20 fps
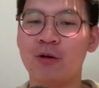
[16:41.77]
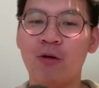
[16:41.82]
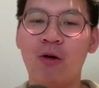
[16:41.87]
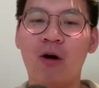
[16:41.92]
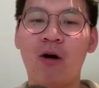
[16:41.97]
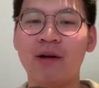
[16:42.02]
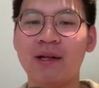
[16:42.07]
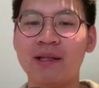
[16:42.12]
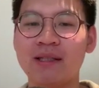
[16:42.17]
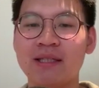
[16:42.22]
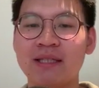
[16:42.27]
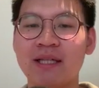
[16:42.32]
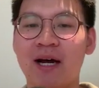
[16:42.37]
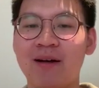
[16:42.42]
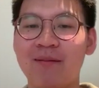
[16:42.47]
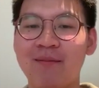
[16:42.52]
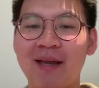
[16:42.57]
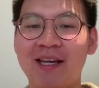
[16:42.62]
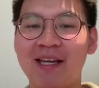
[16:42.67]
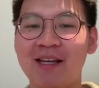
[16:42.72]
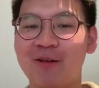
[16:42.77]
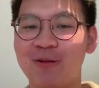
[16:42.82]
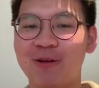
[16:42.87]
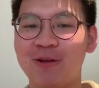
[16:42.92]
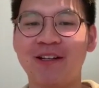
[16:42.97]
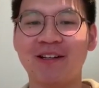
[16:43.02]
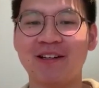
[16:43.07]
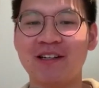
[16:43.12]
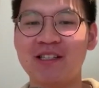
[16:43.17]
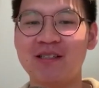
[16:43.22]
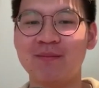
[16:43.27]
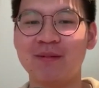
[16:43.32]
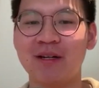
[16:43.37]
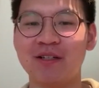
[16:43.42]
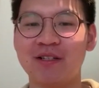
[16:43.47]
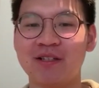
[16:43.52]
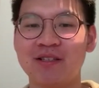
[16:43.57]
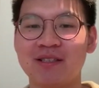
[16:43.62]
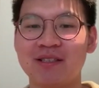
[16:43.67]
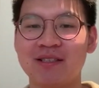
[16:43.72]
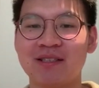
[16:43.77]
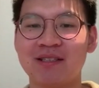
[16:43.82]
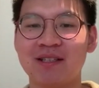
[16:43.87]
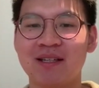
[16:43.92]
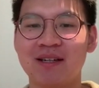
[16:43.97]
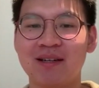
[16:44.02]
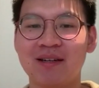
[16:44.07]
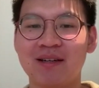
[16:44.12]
go out and start making ridiculous purchases.